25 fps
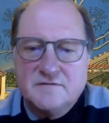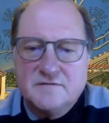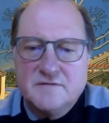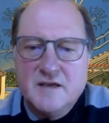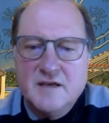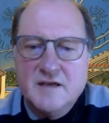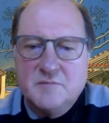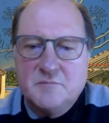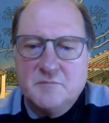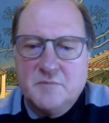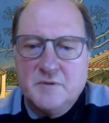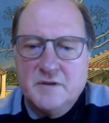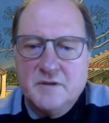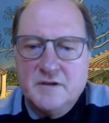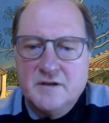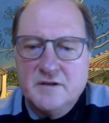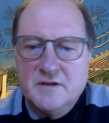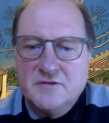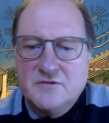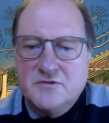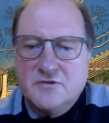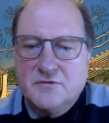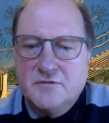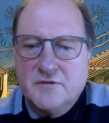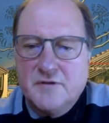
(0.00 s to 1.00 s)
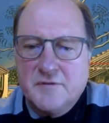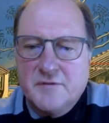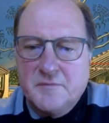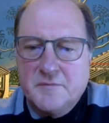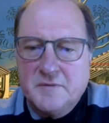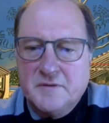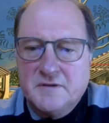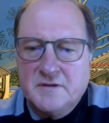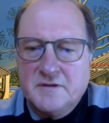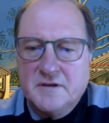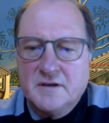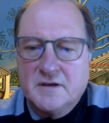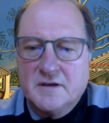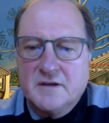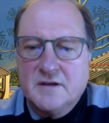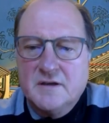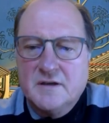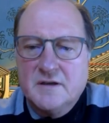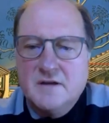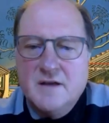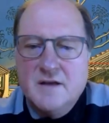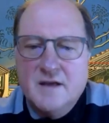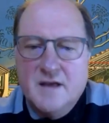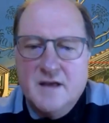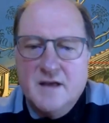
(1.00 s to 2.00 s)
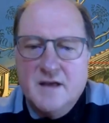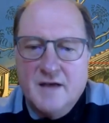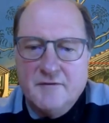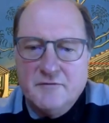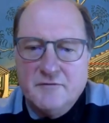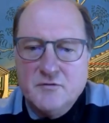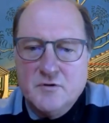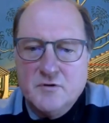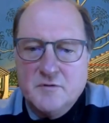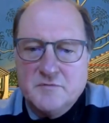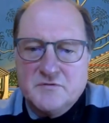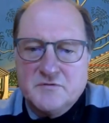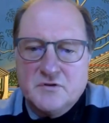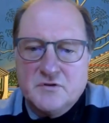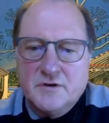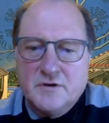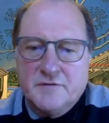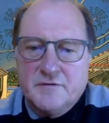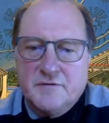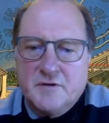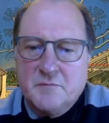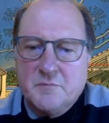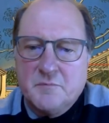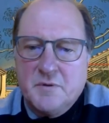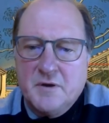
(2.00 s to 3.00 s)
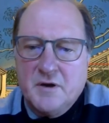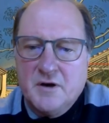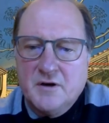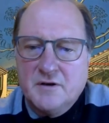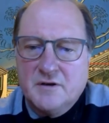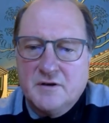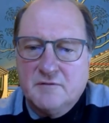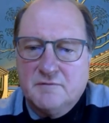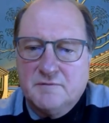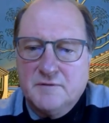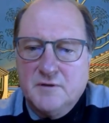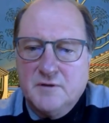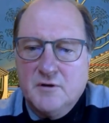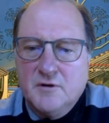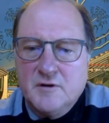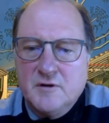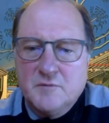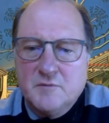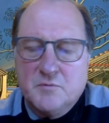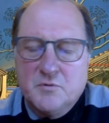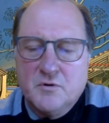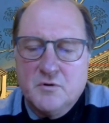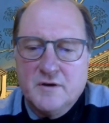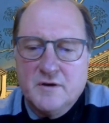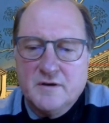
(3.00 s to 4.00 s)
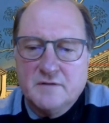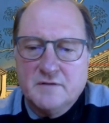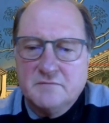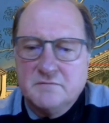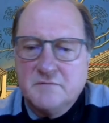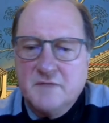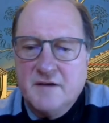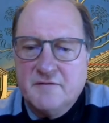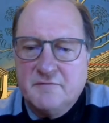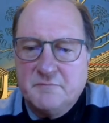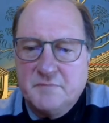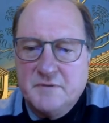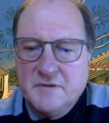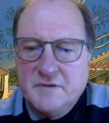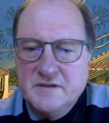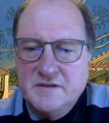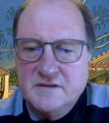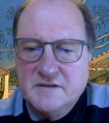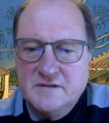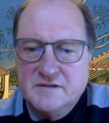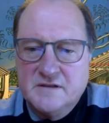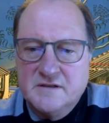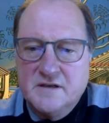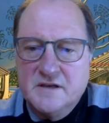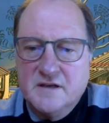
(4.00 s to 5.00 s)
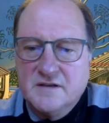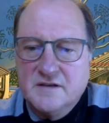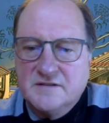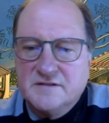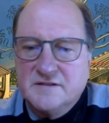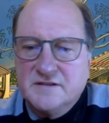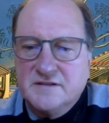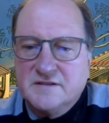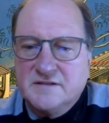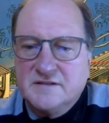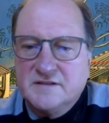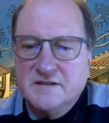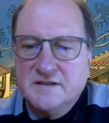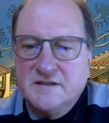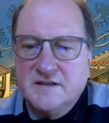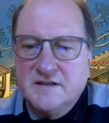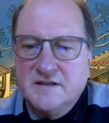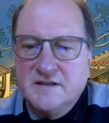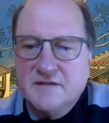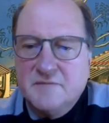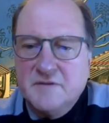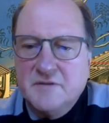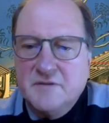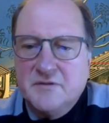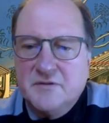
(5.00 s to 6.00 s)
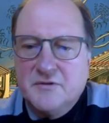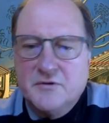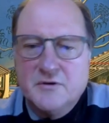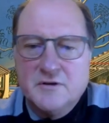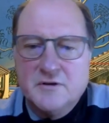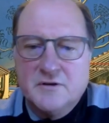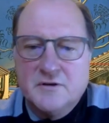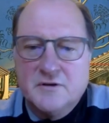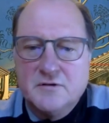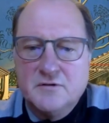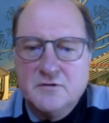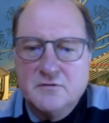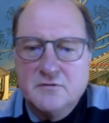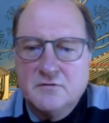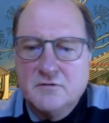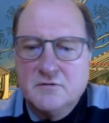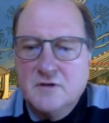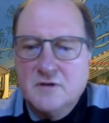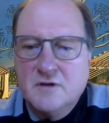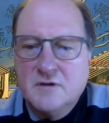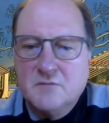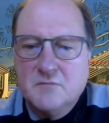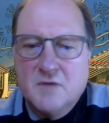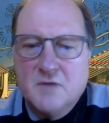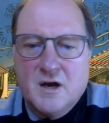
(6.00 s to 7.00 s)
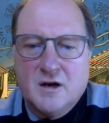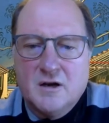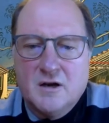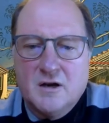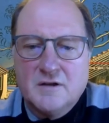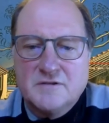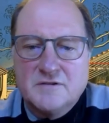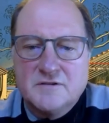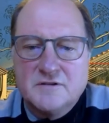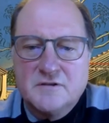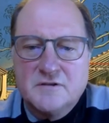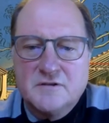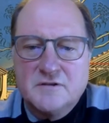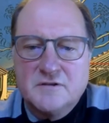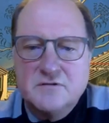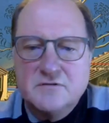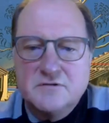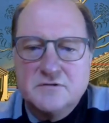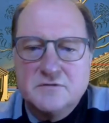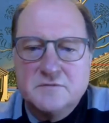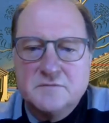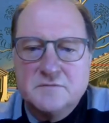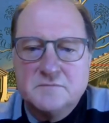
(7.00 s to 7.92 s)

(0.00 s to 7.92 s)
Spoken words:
8-bit integer arithmetic, have you observed compared to floating point, FP16, FP32 model execution?